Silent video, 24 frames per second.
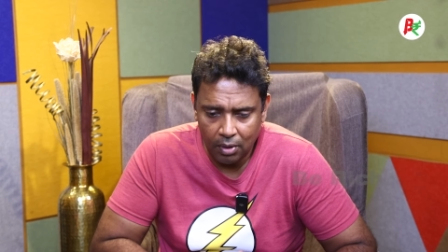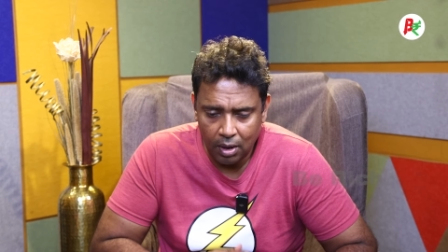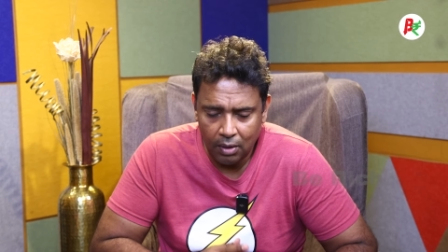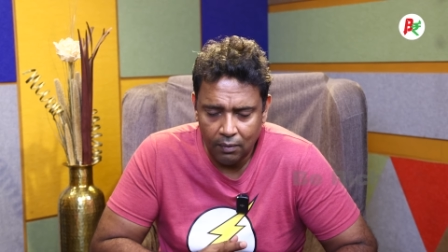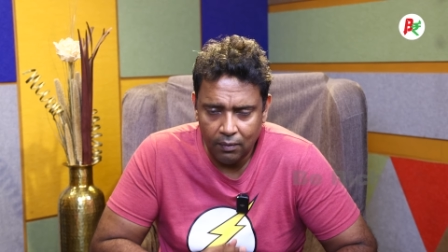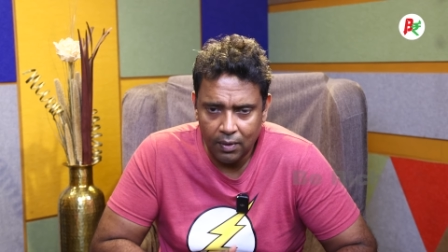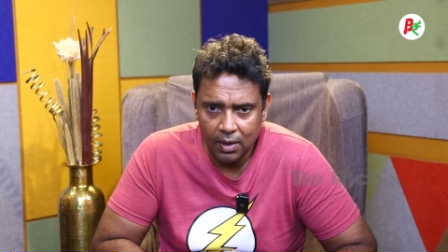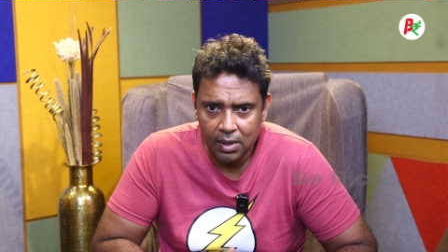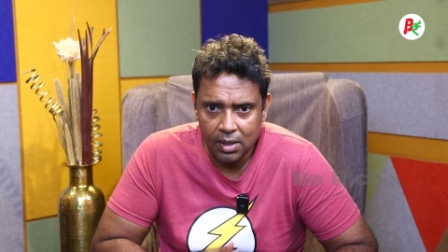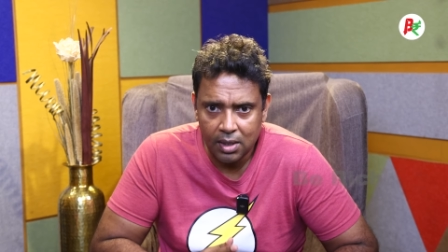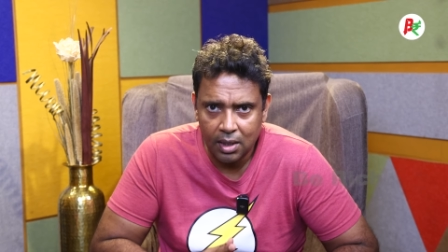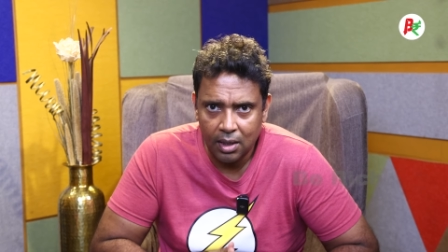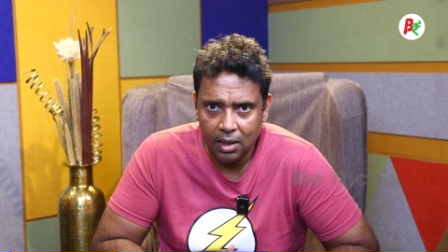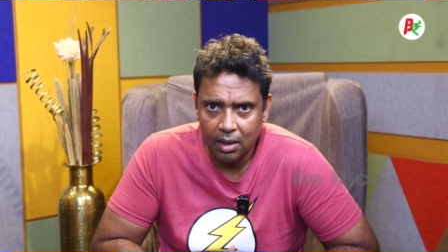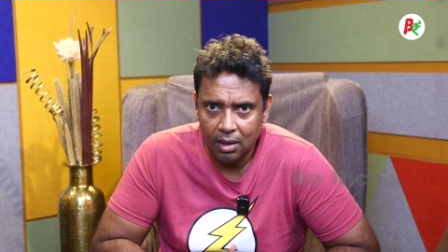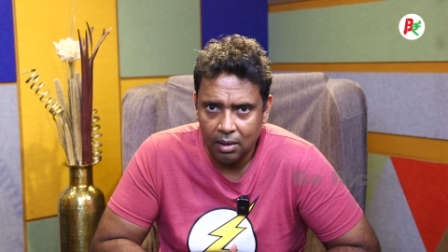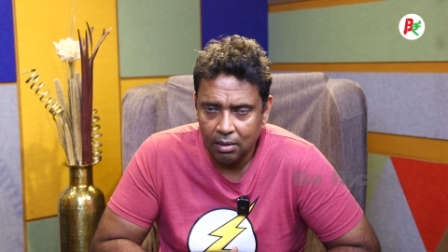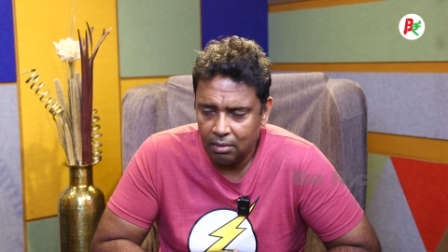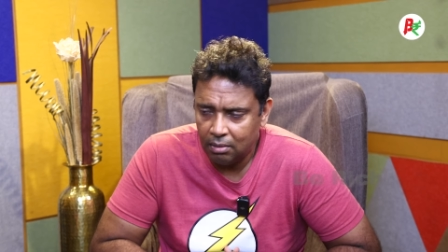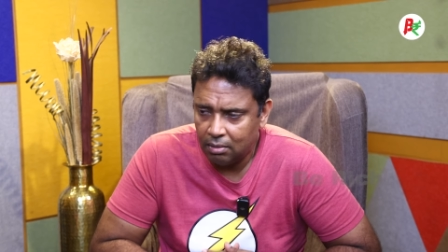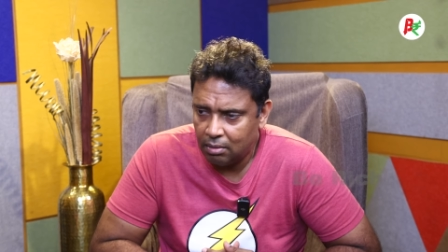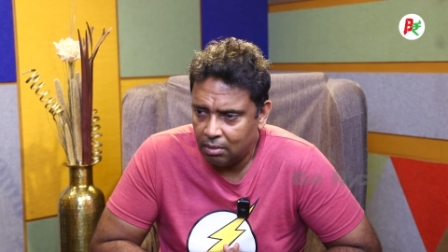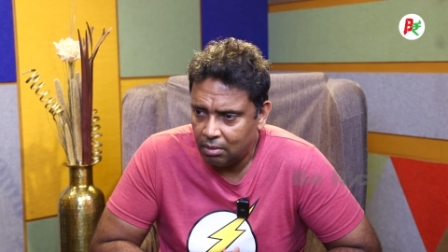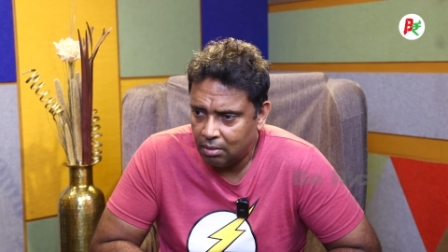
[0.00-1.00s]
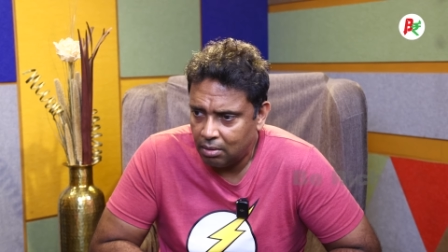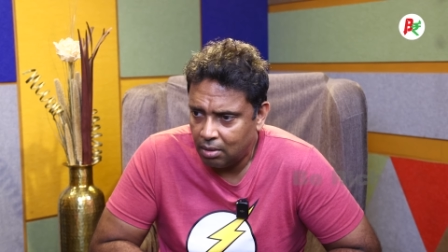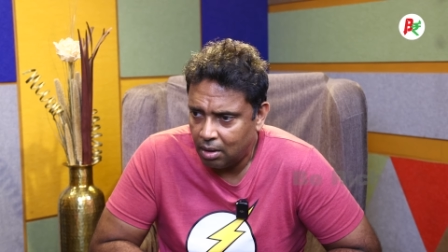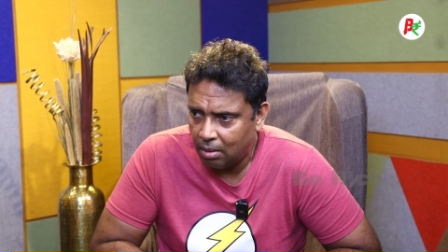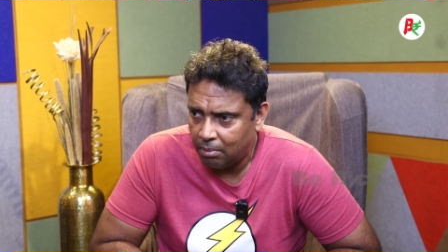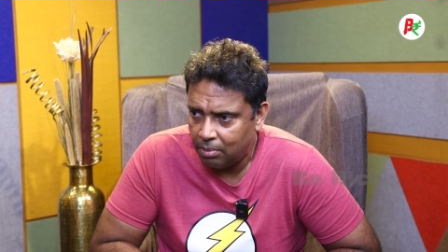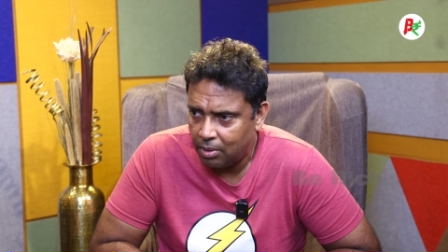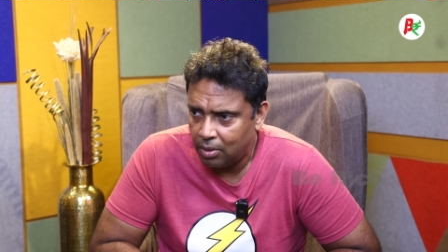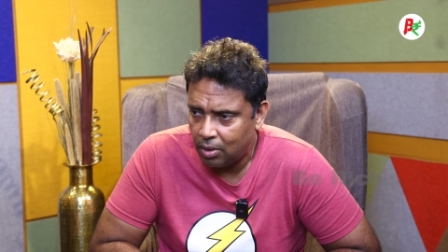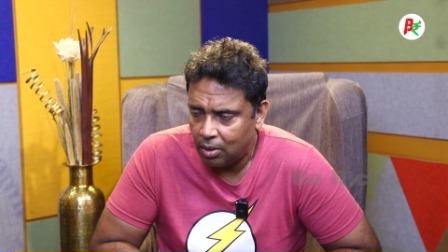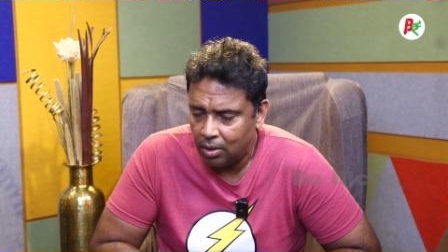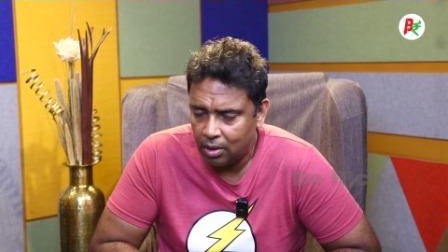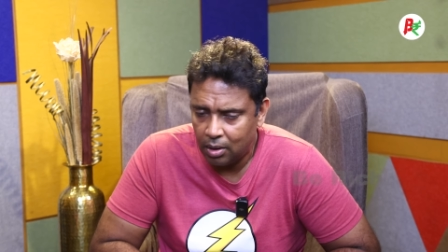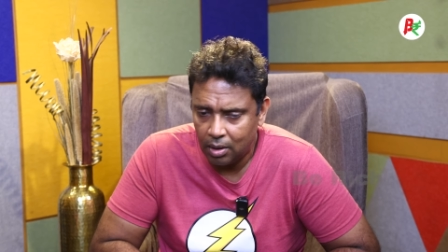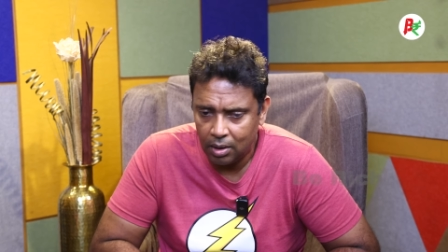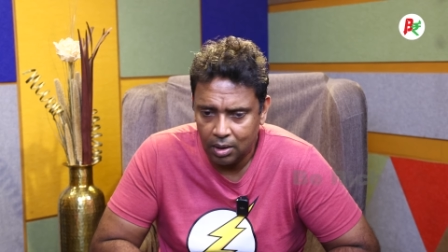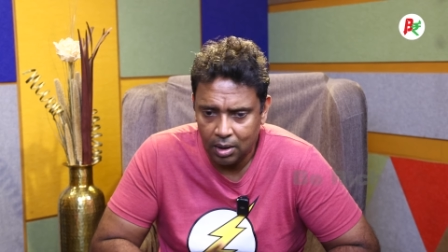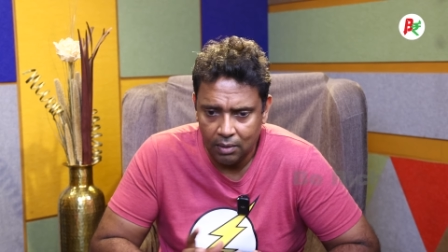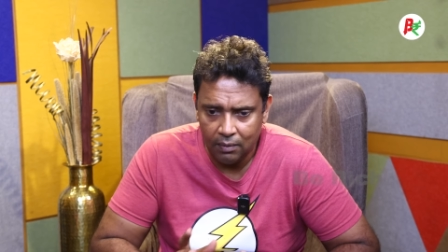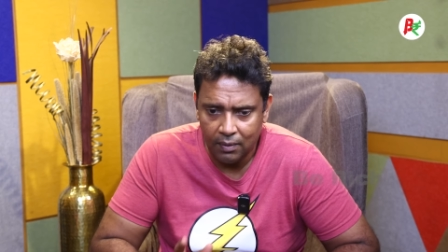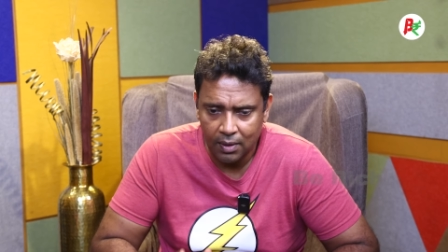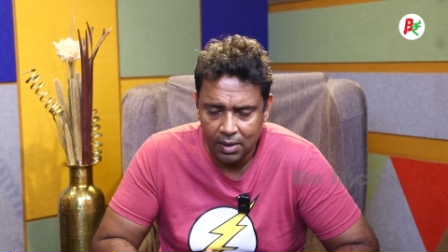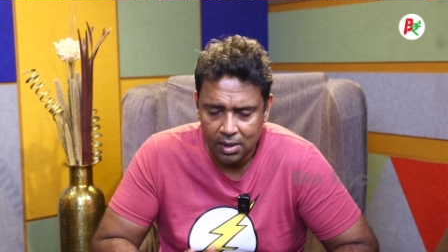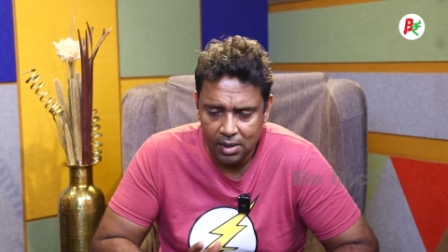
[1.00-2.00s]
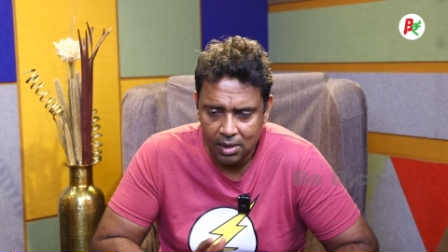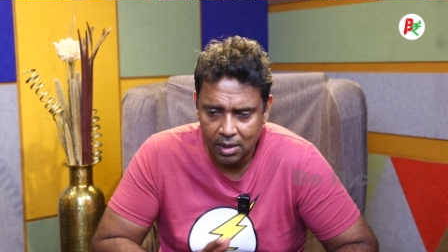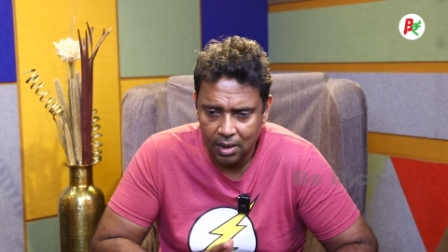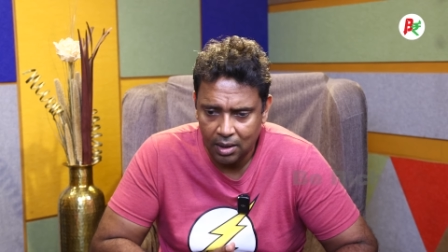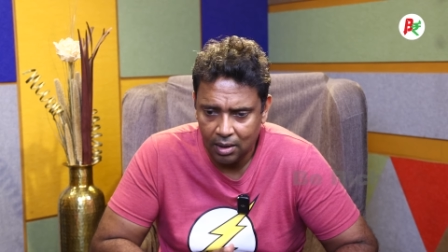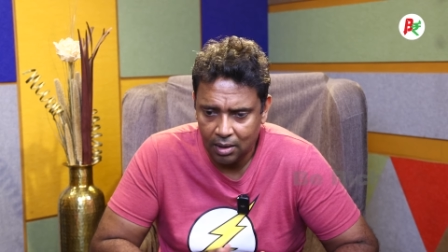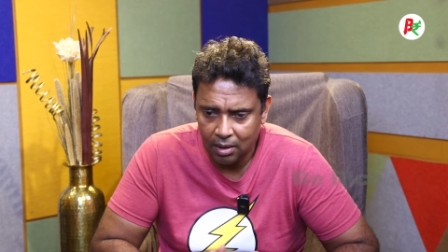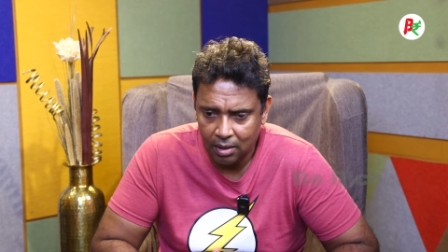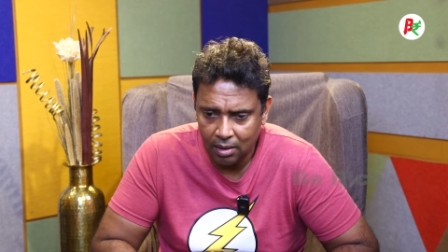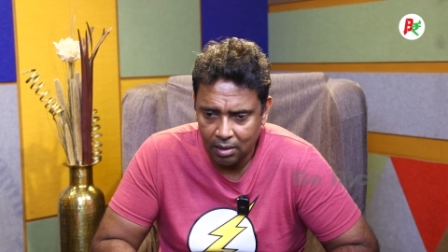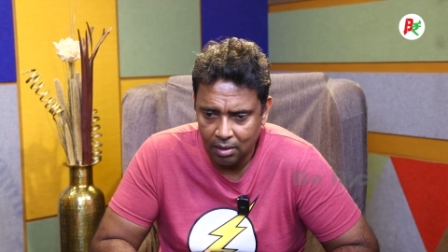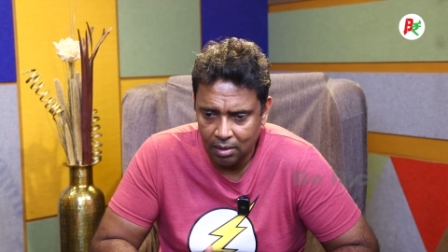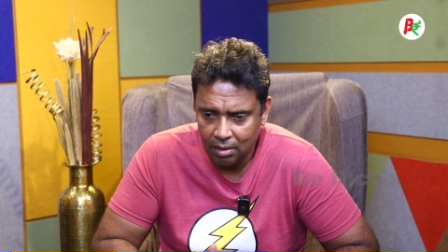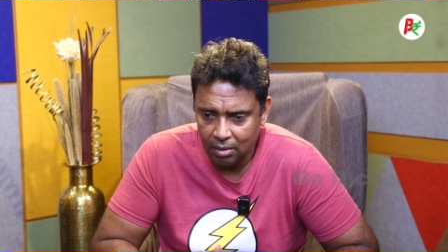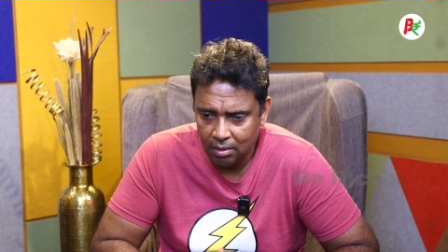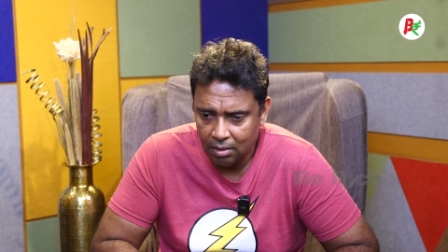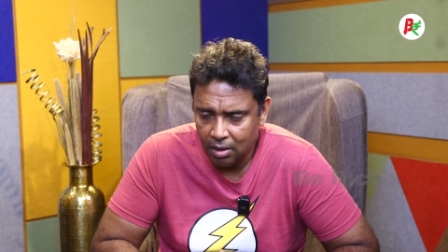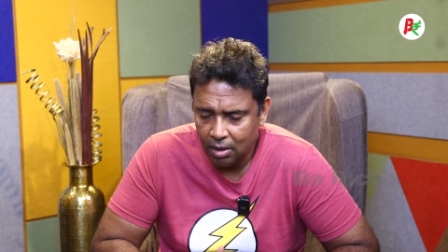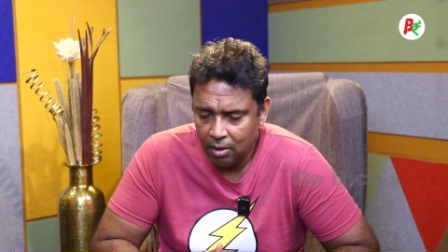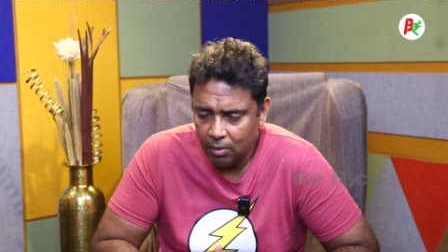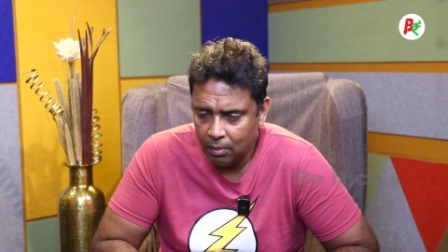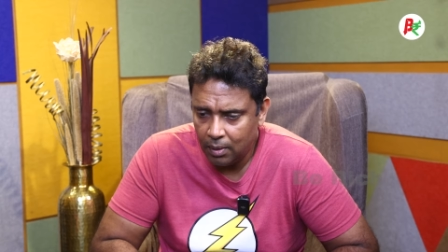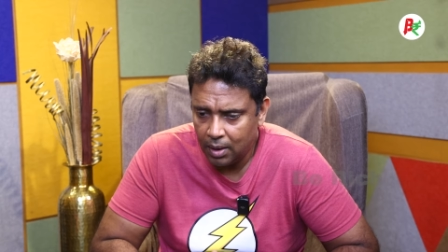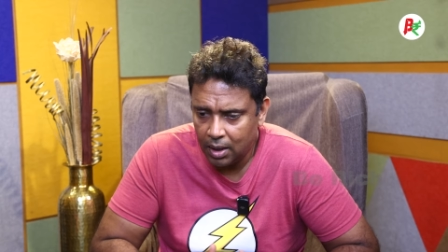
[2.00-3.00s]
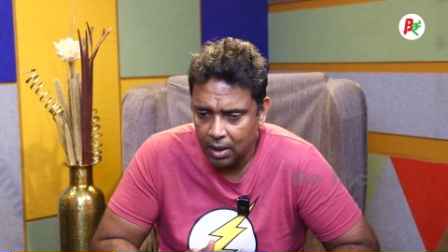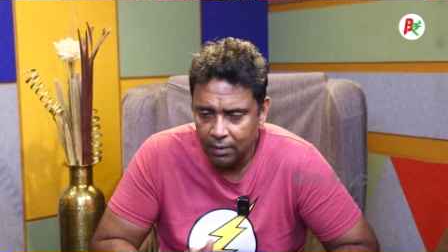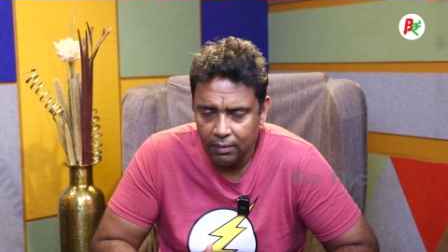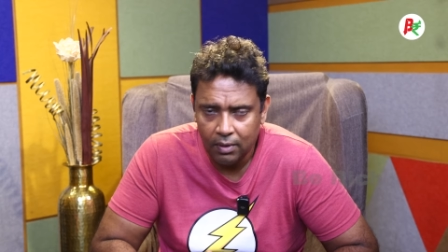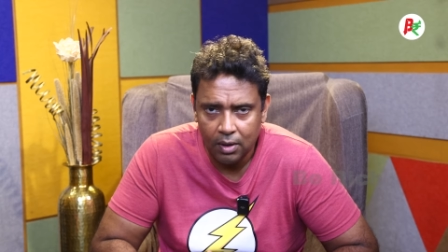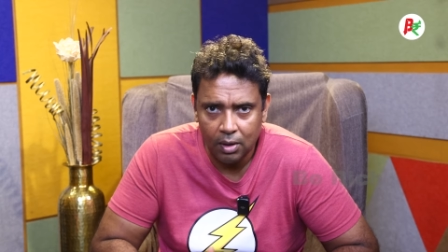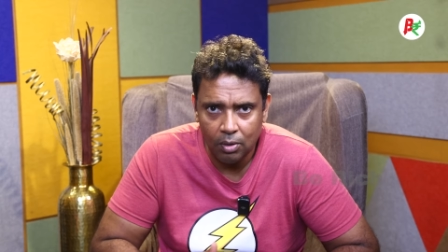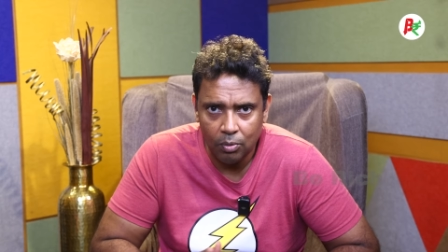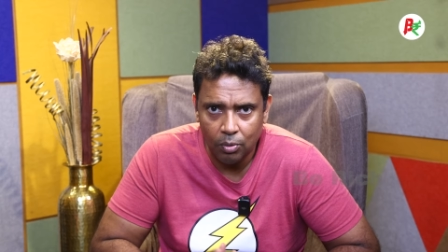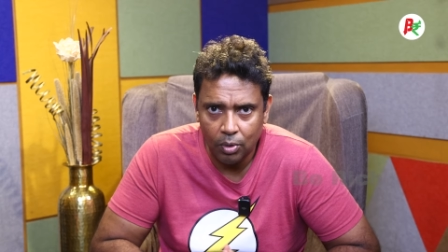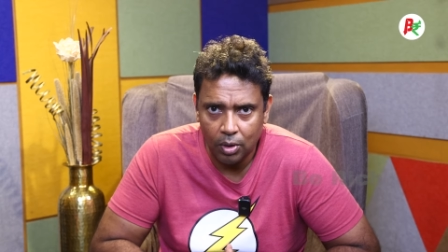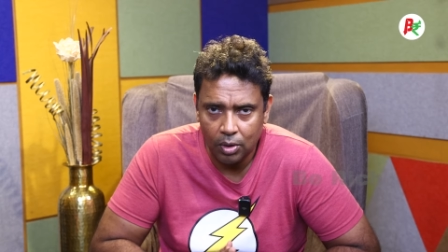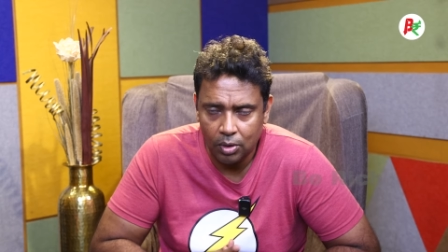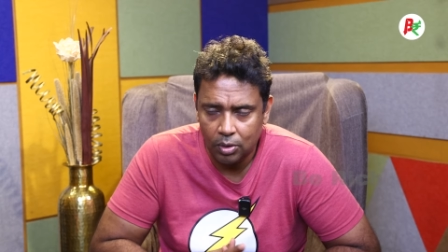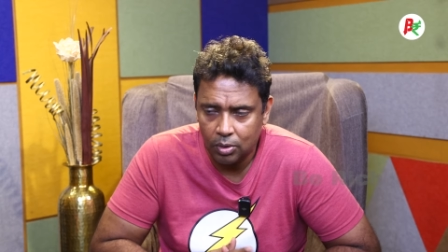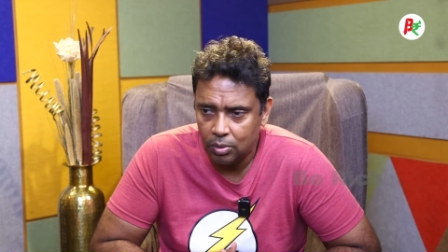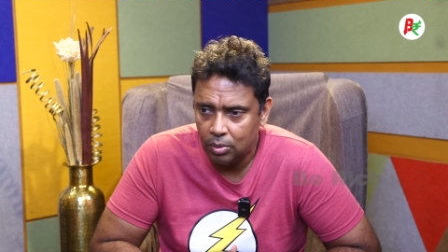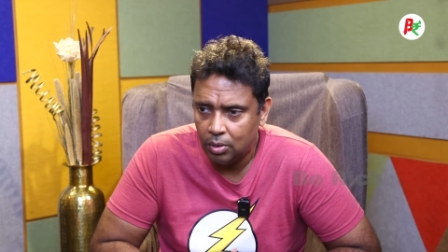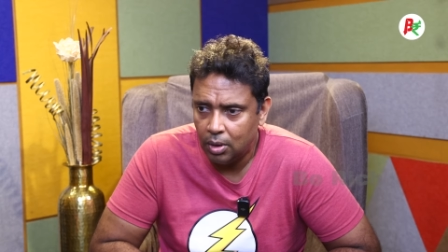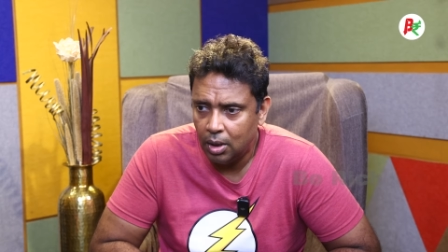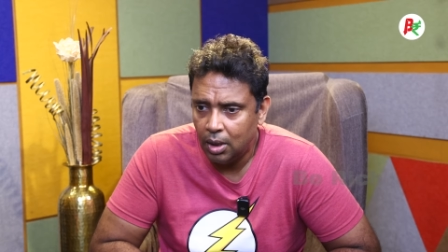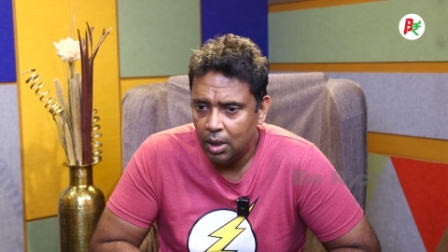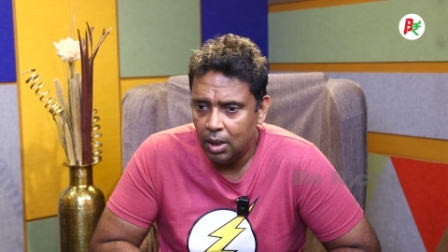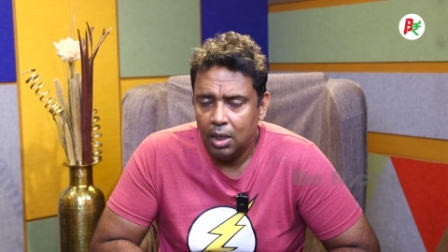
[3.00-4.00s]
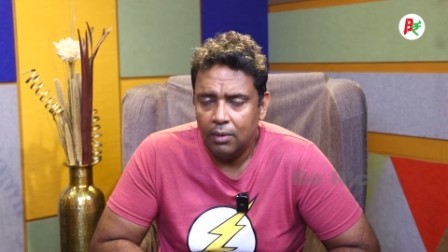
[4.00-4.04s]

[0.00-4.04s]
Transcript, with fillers: investing abroad or investing wherever you want to,